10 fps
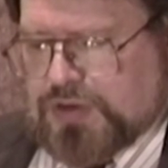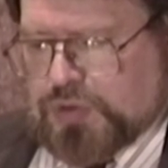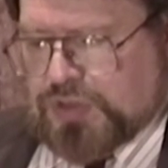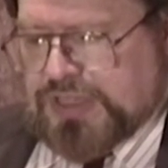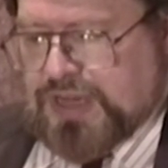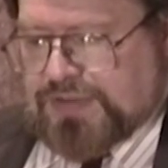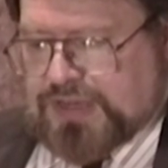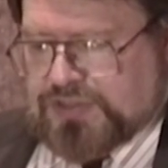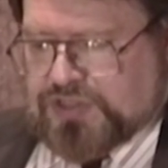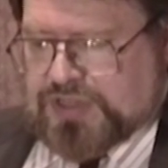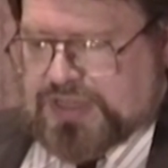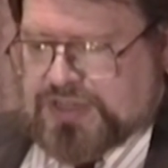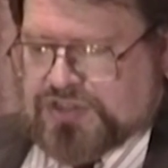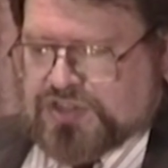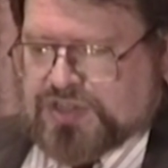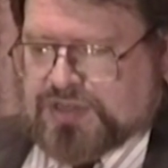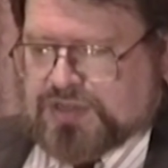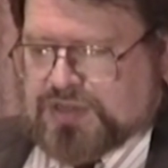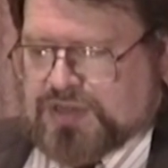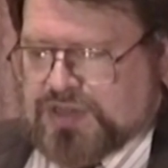early evidence, at least,
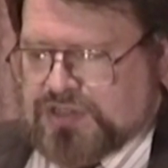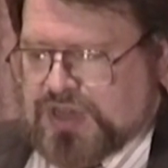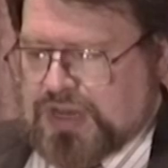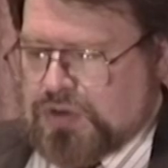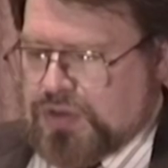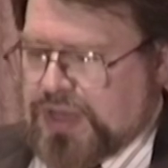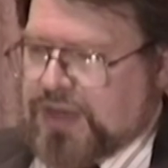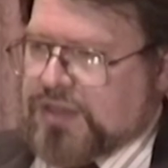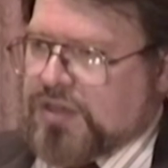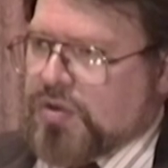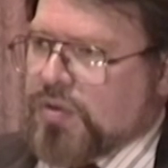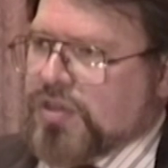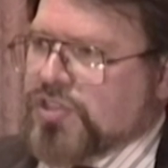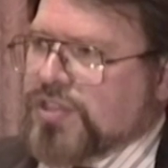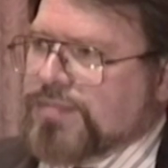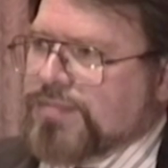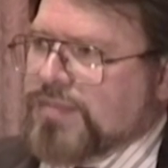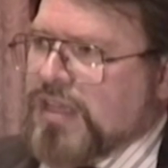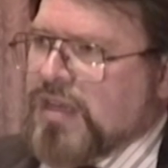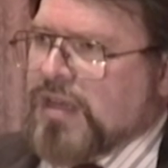is not all that encouraging.
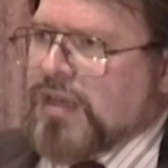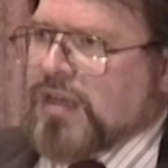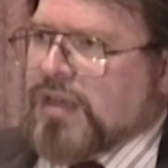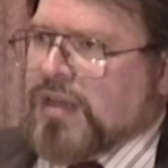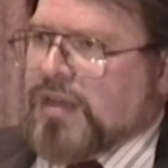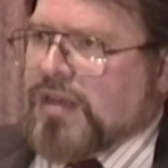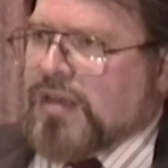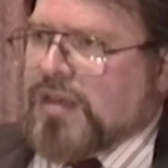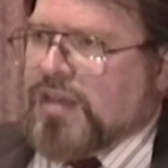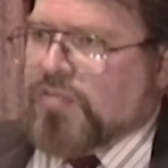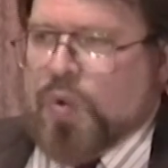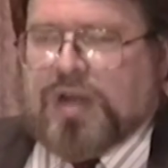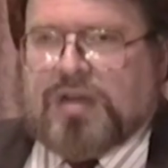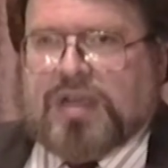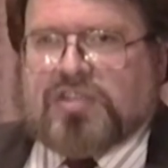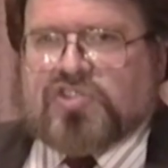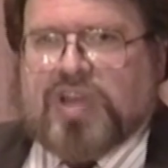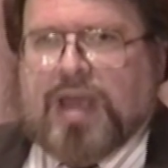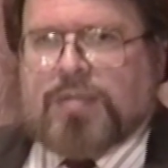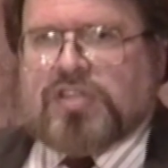If one
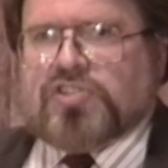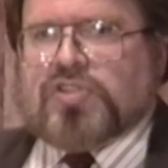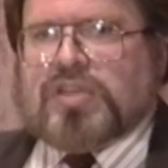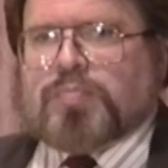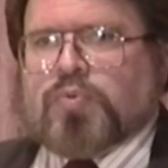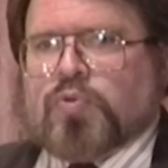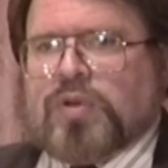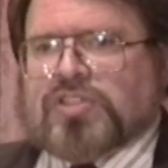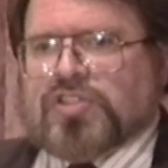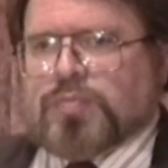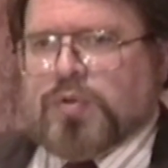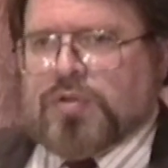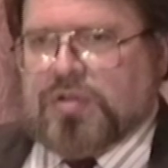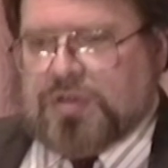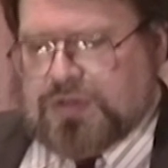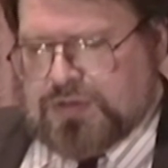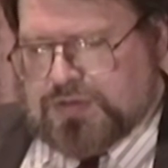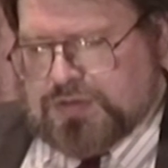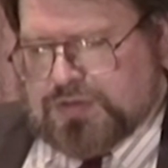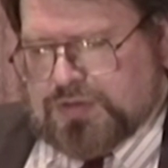examines the principal
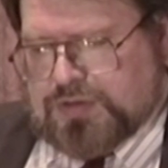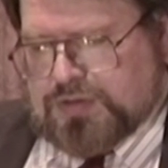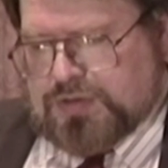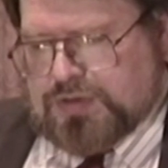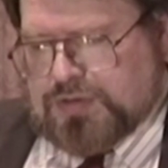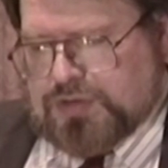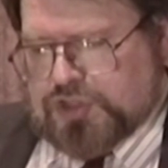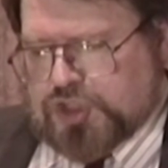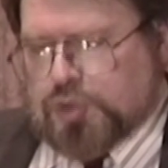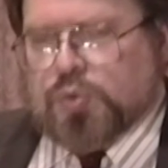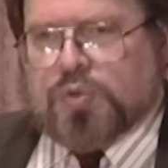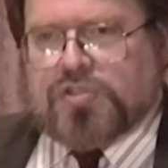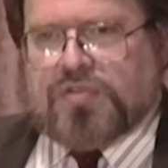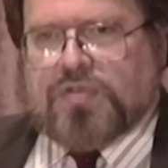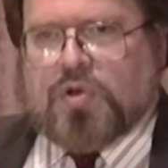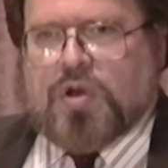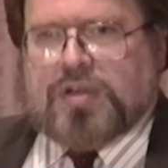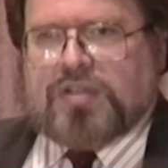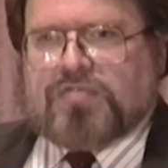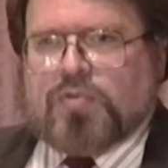schools of
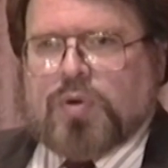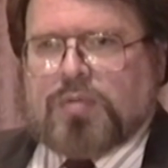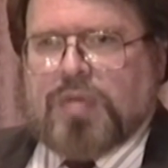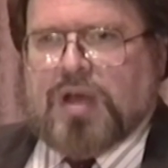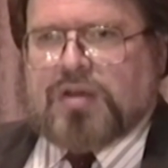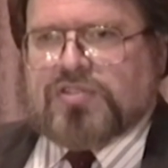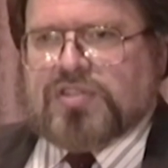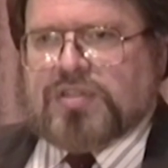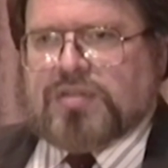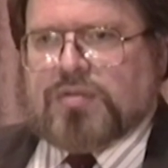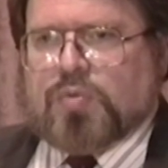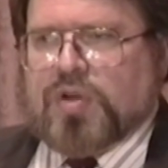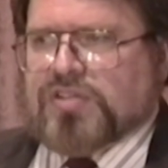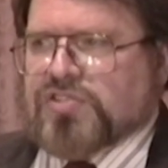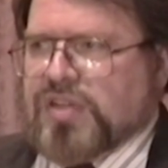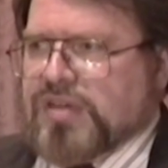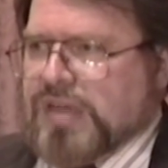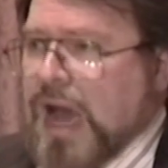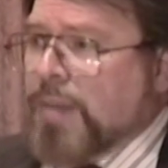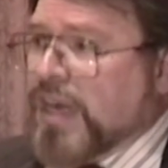thought in foreign policy, the ones that
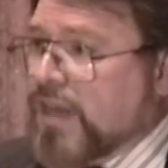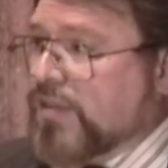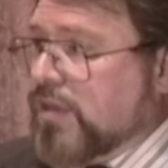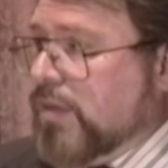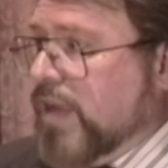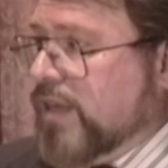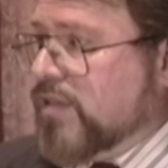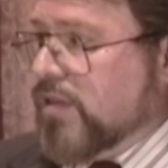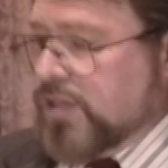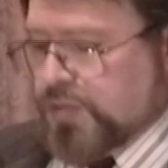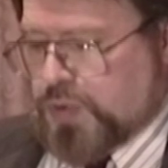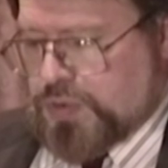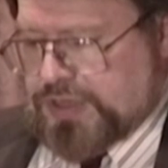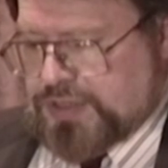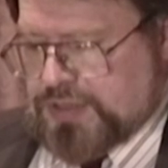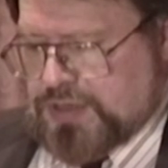dominate the debate to this point